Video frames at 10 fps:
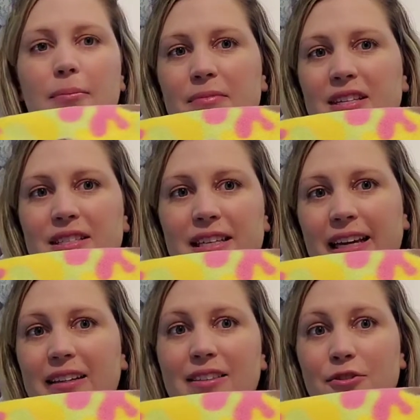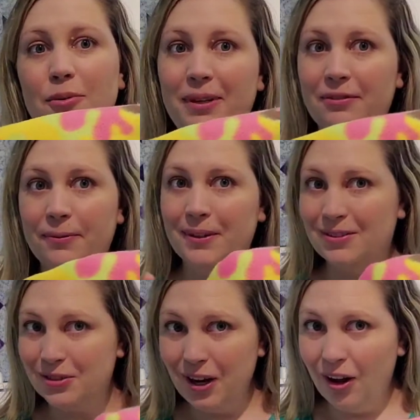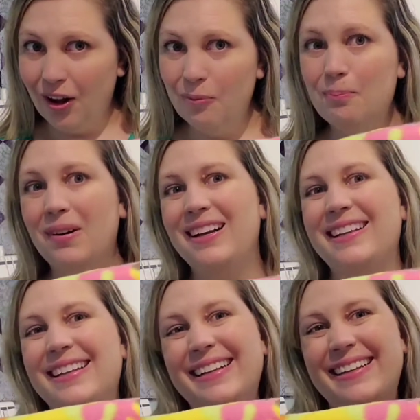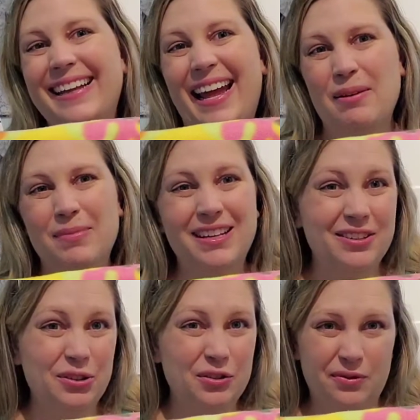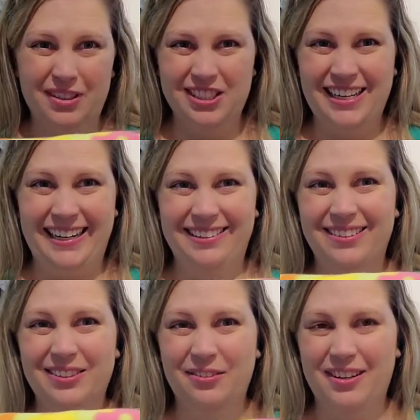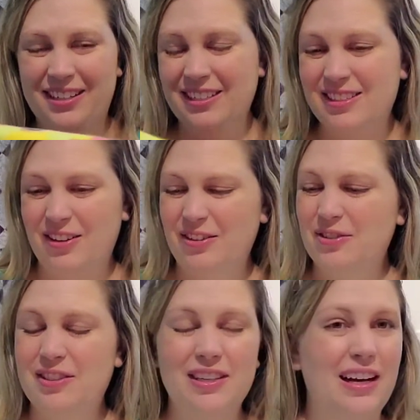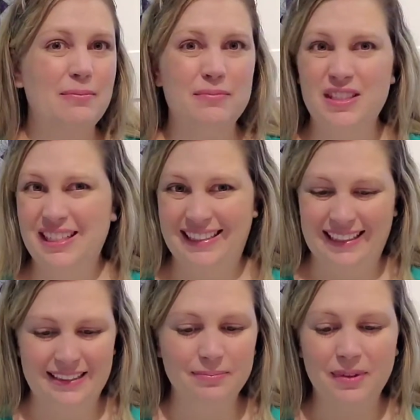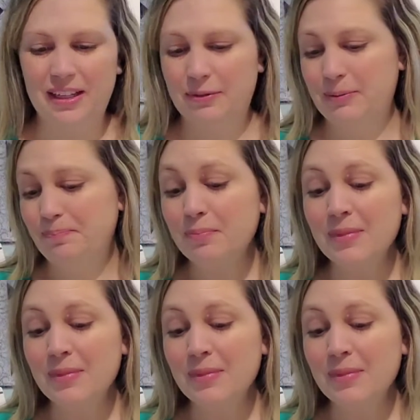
The scale is too big for a doll, but it can be used for a child or an adult, teen, anyone.